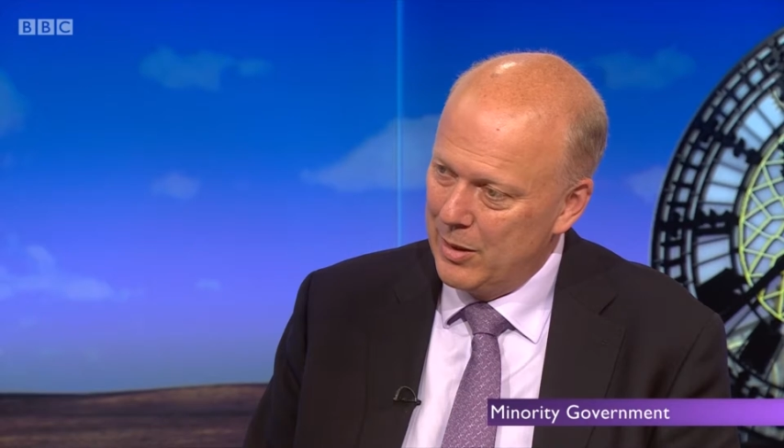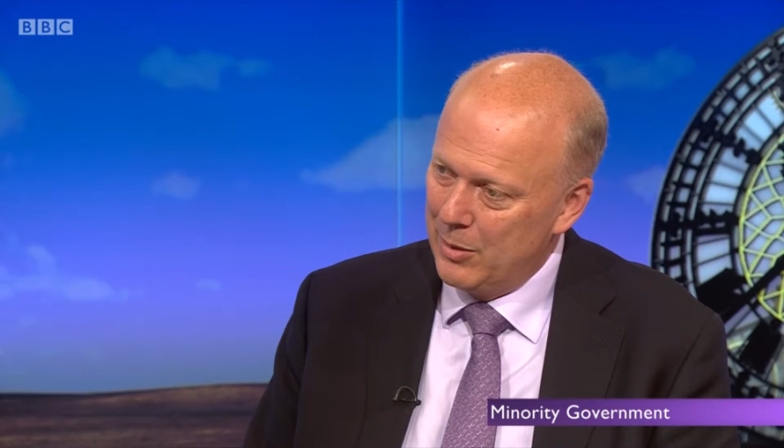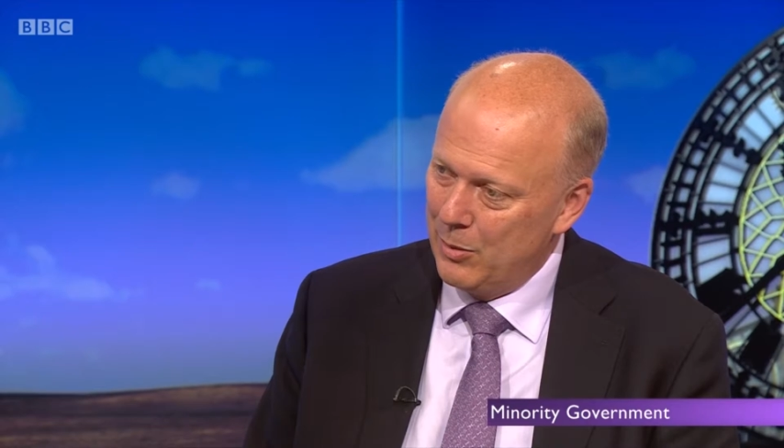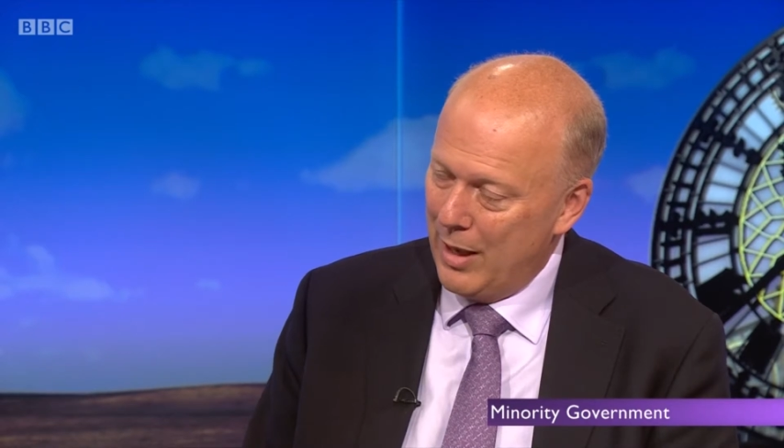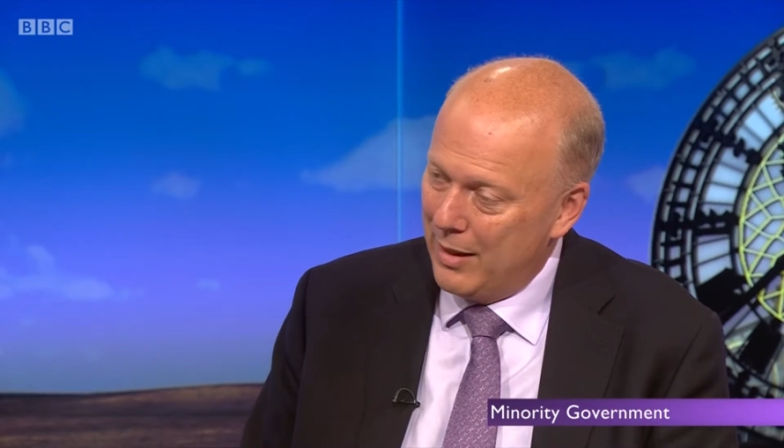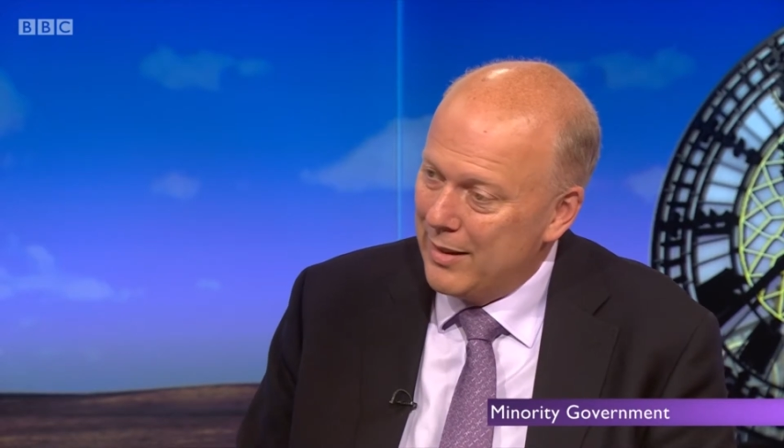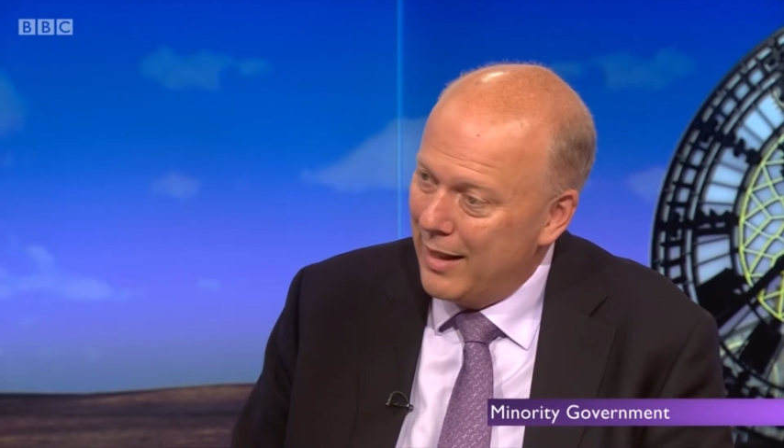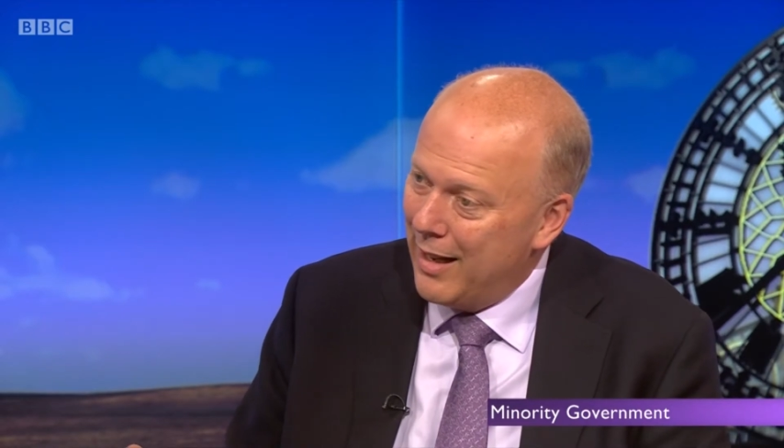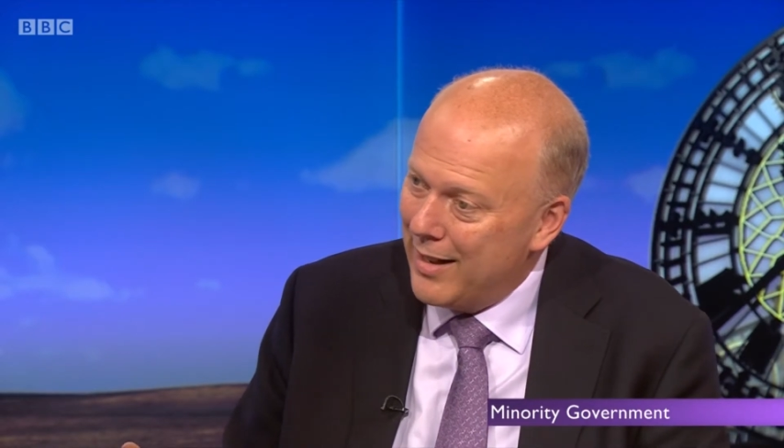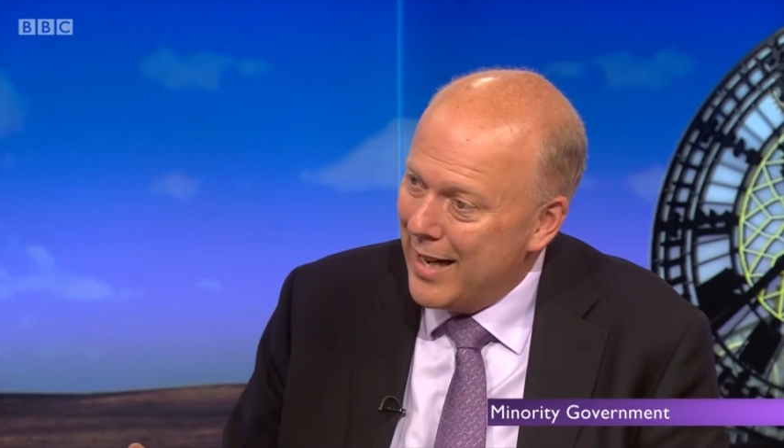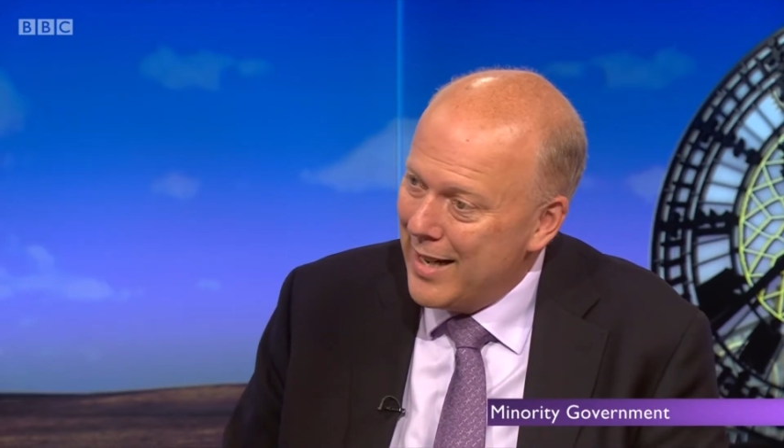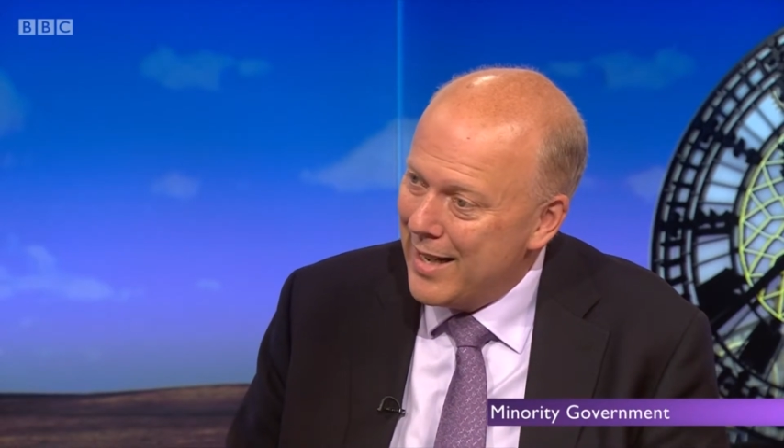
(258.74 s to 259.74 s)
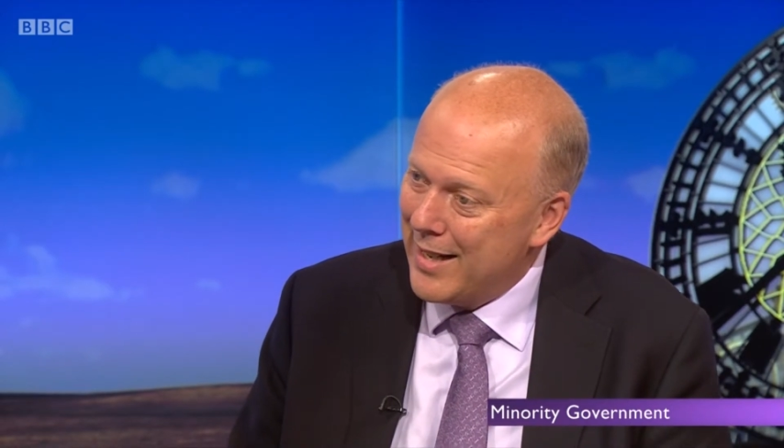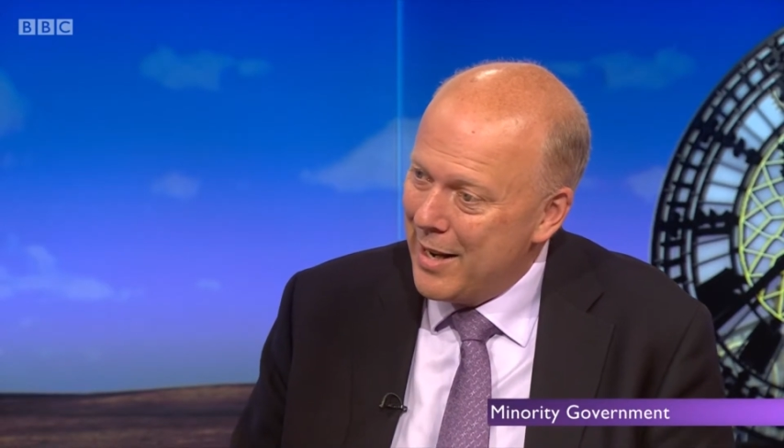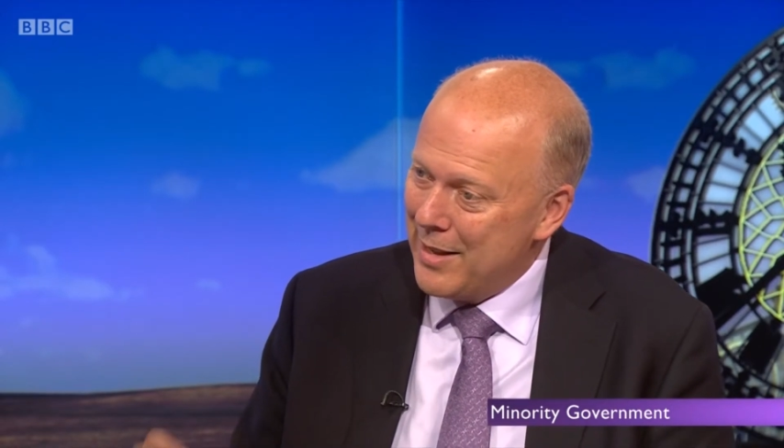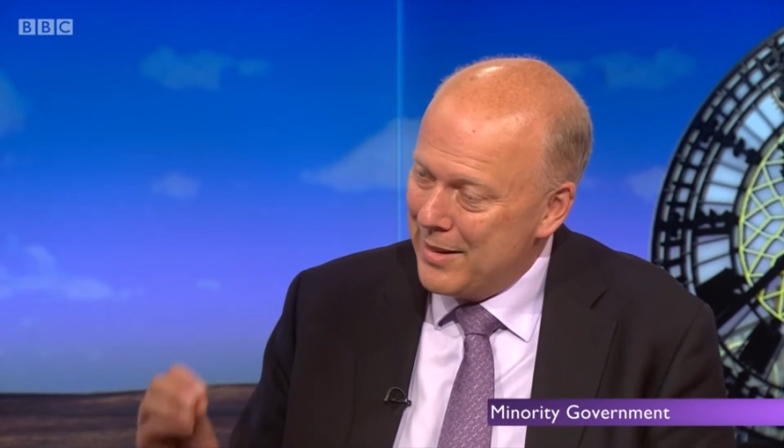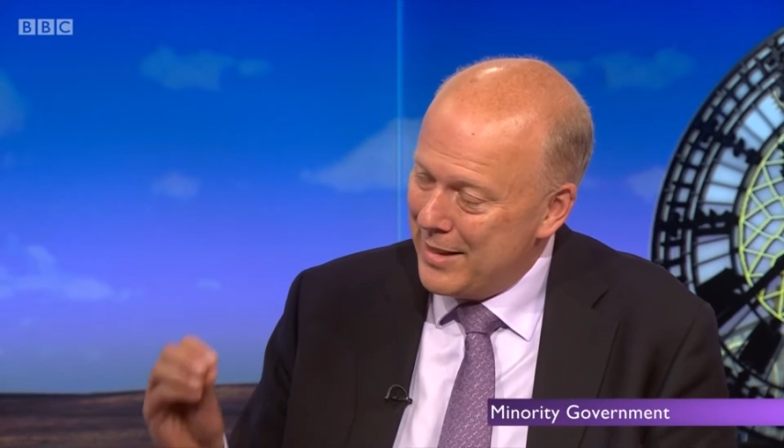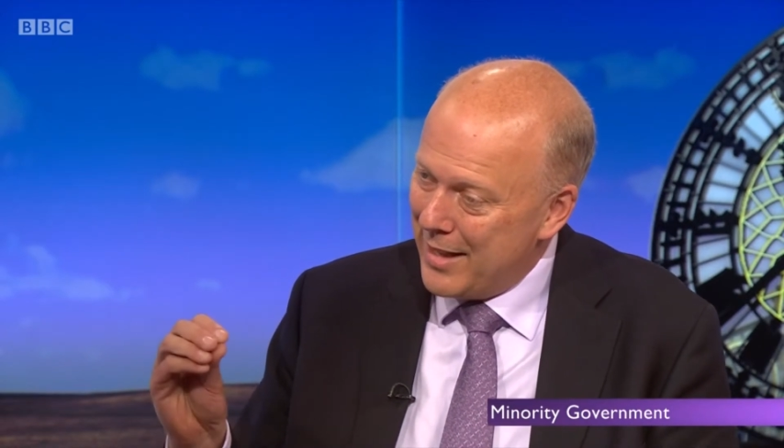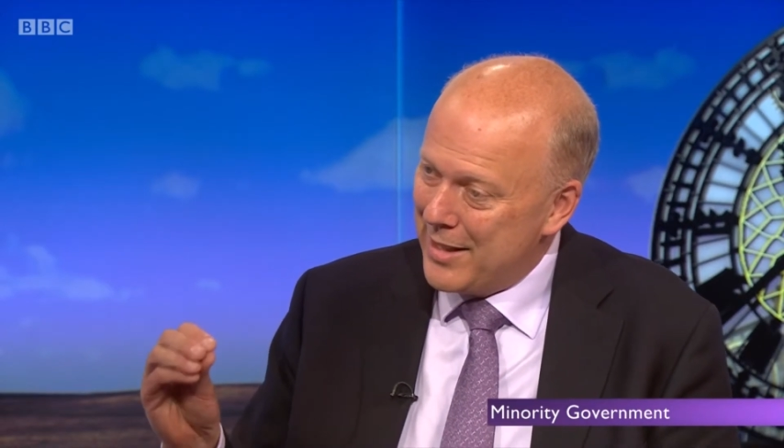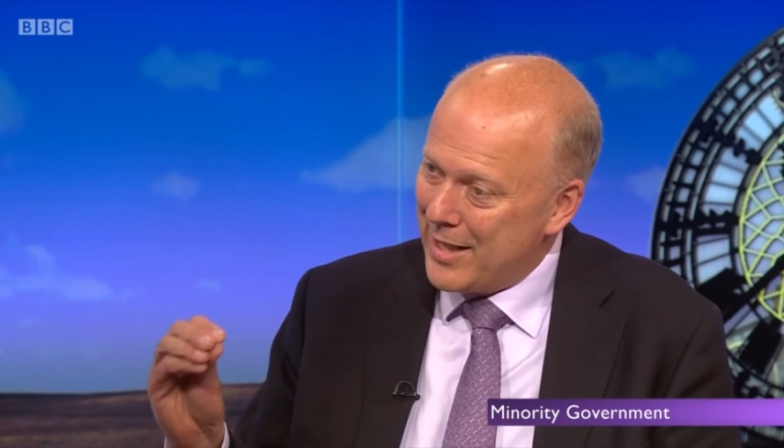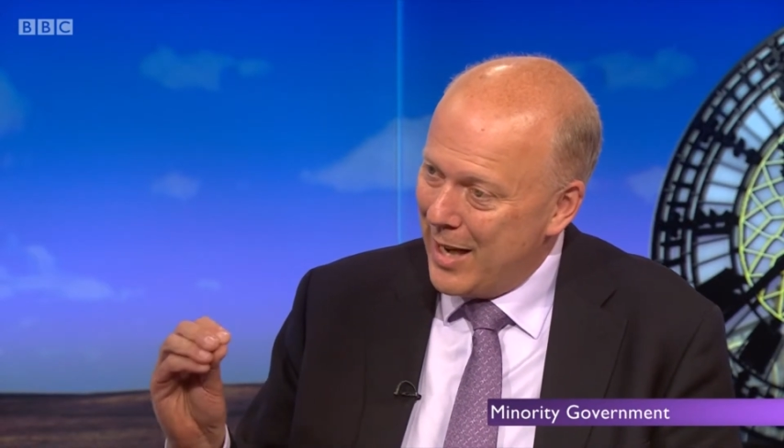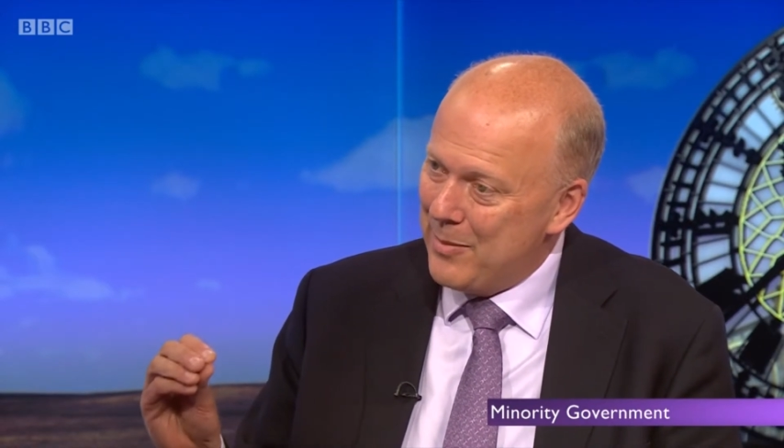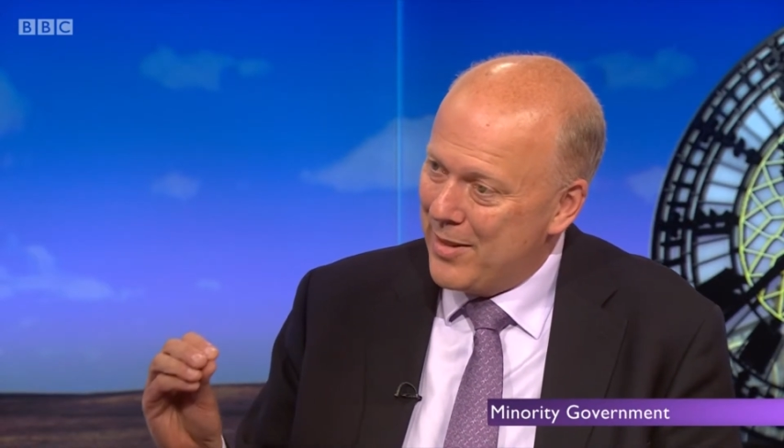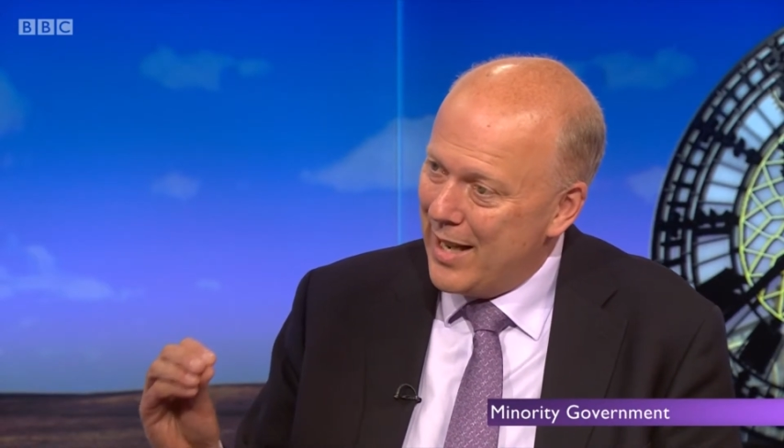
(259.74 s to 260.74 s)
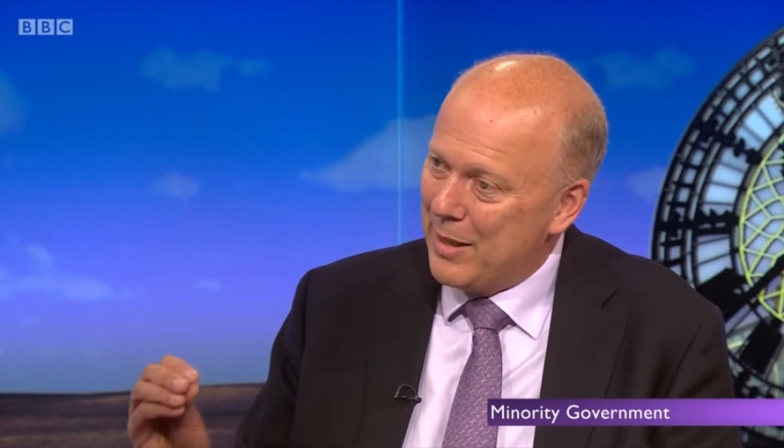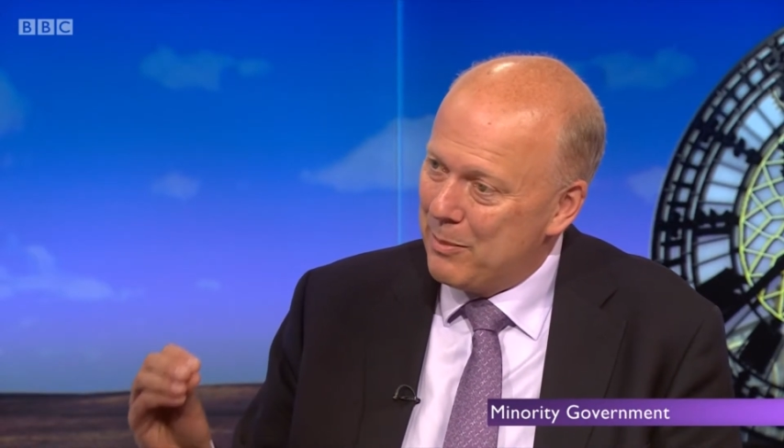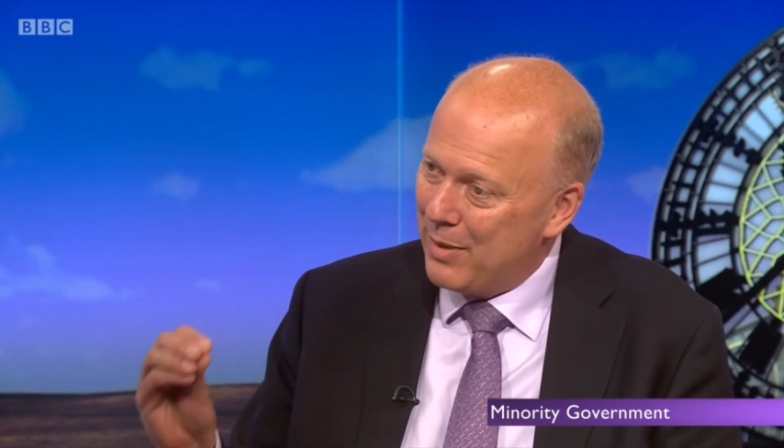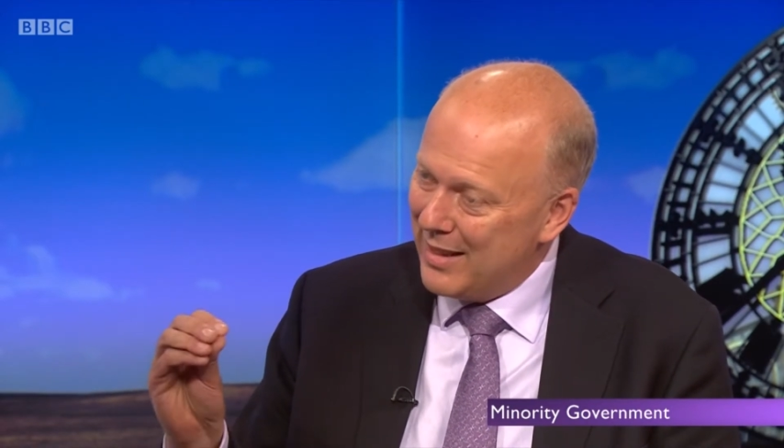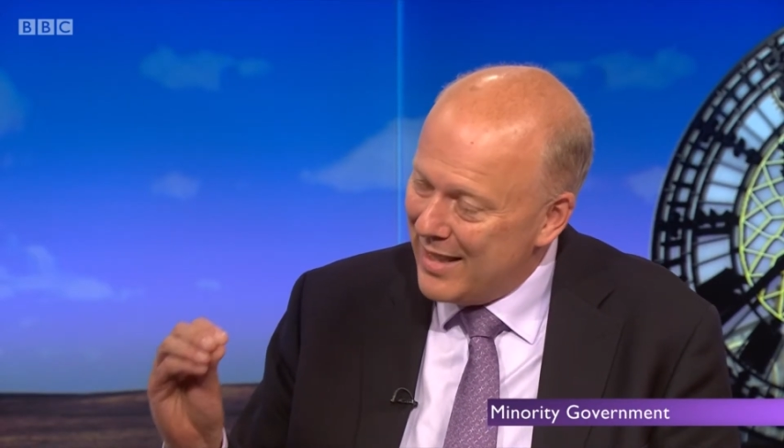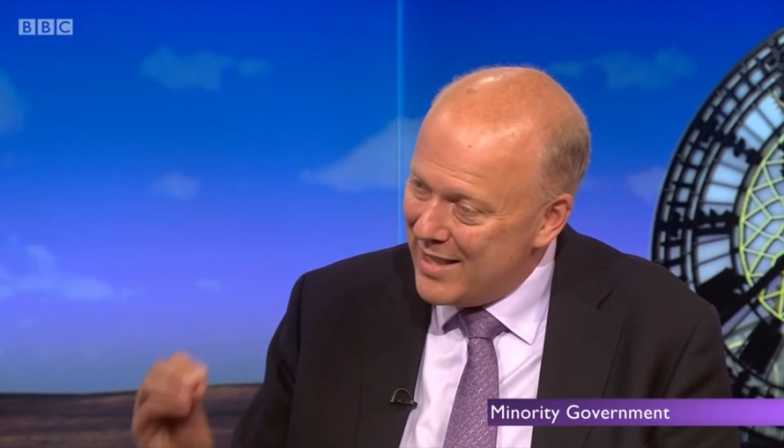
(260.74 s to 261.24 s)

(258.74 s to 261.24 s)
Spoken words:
Well, they're the same thing. Policing...